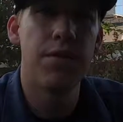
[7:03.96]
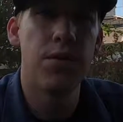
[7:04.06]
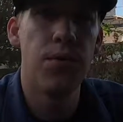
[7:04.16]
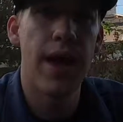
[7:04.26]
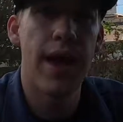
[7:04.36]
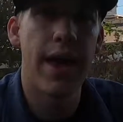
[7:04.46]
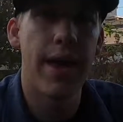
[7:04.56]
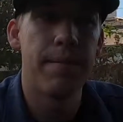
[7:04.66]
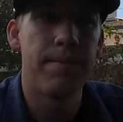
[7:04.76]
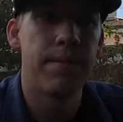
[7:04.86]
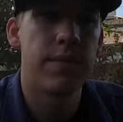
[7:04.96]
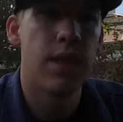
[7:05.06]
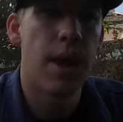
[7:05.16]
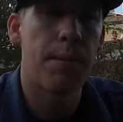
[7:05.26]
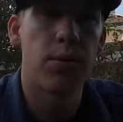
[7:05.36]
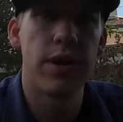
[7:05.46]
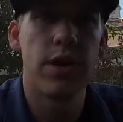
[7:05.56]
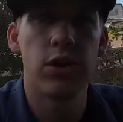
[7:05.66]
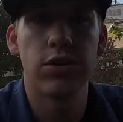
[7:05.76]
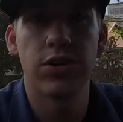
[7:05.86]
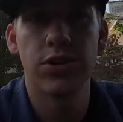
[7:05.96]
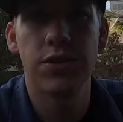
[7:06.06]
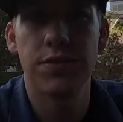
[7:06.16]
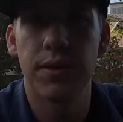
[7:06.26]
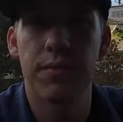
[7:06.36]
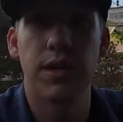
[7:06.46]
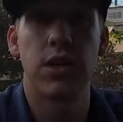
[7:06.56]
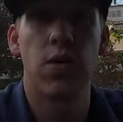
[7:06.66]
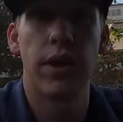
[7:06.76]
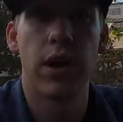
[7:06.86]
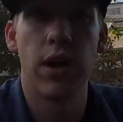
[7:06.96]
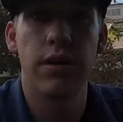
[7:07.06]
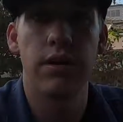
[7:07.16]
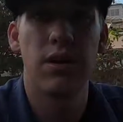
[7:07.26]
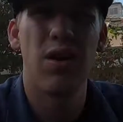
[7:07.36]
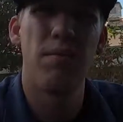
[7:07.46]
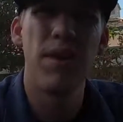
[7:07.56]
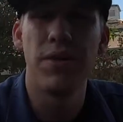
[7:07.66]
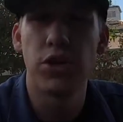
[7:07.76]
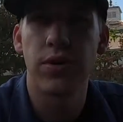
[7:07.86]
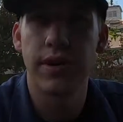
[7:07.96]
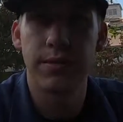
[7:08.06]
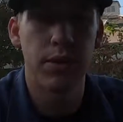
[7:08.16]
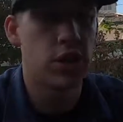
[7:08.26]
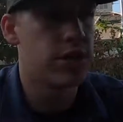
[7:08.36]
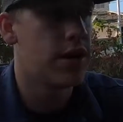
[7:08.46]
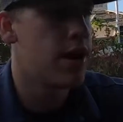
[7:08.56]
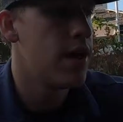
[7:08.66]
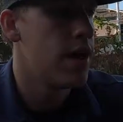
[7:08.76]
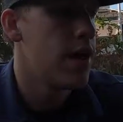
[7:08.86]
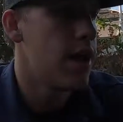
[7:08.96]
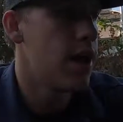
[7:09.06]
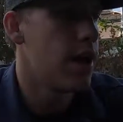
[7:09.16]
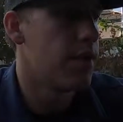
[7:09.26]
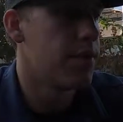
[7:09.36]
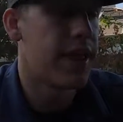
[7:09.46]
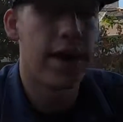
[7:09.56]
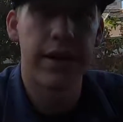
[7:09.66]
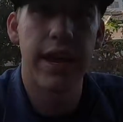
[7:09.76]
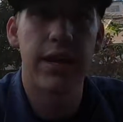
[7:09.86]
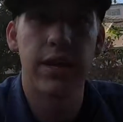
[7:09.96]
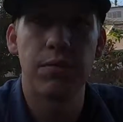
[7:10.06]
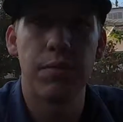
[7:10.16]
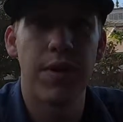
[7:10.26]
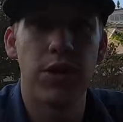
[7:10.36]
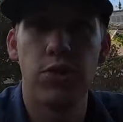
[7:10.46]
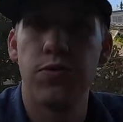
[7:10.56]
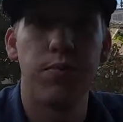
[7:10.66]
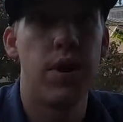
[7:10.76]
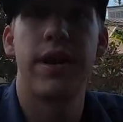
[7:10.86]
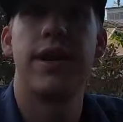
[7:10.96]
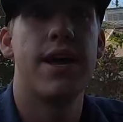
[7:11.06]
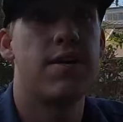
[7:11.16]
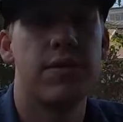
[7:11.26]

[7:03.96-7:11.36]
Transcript: you a precursor if something's going on in the transmission. But that, again, can prevent you from breaking down